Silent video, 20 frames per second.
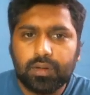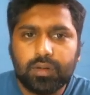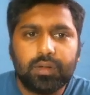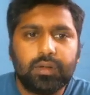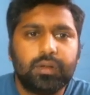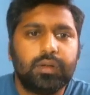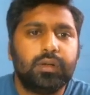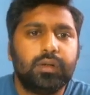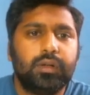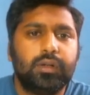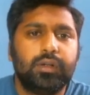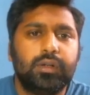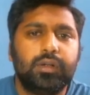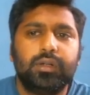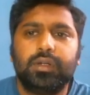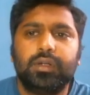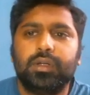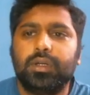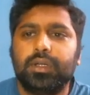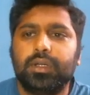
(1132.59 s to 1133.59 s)

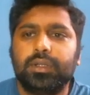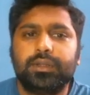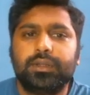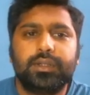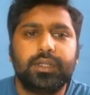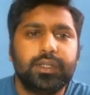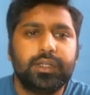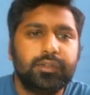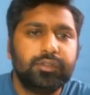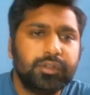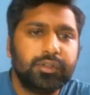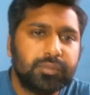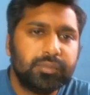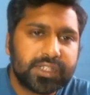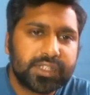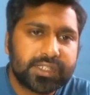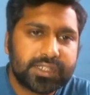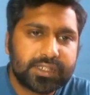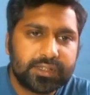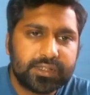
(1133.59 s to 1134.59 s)
I think we
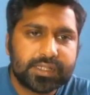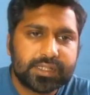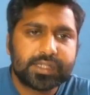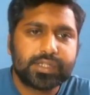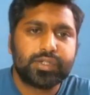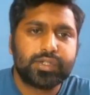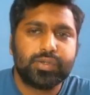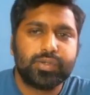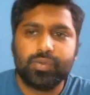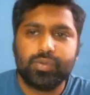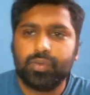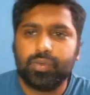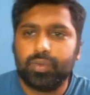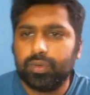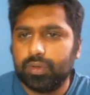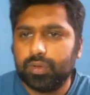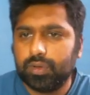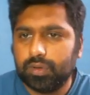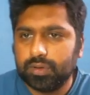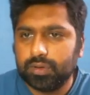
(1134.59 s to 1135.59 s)
missed this 2.
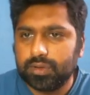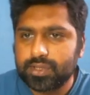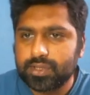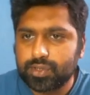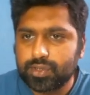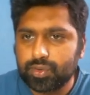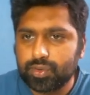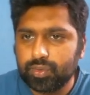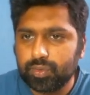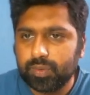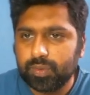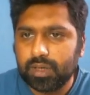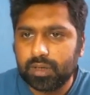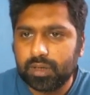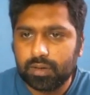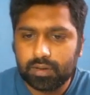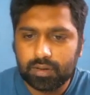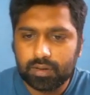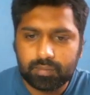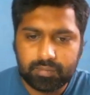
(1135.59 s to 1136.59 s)
This 2 will
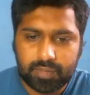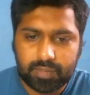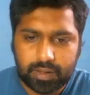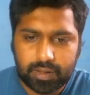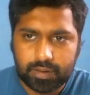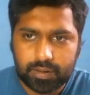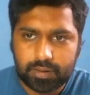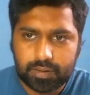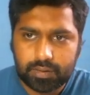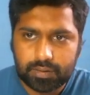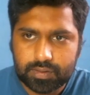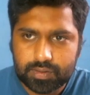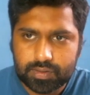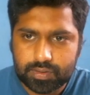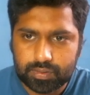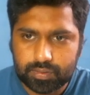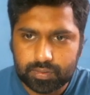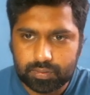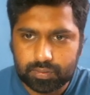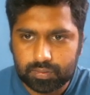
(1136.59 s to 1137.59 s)
come here.
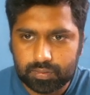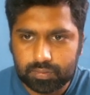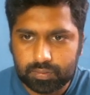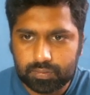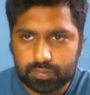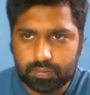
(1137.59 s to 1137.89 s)
So